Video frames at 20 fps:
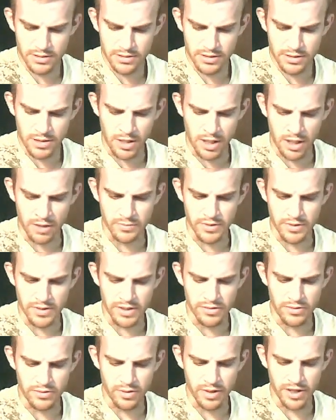Go on with
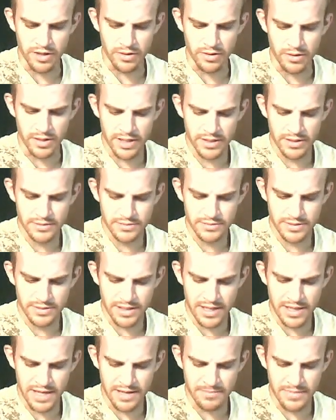you, Gregory.
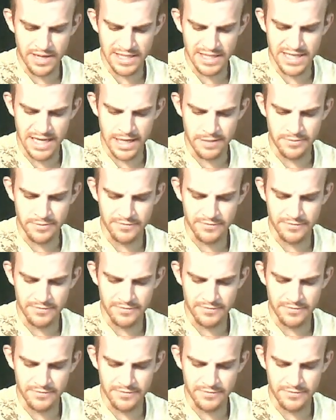At my time